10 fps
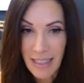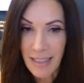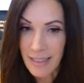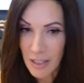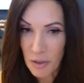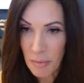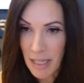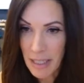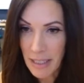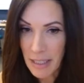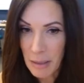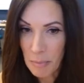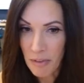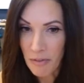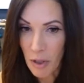
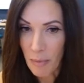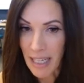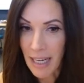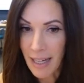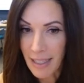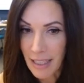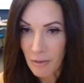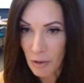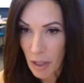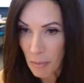decision-making, performing high-level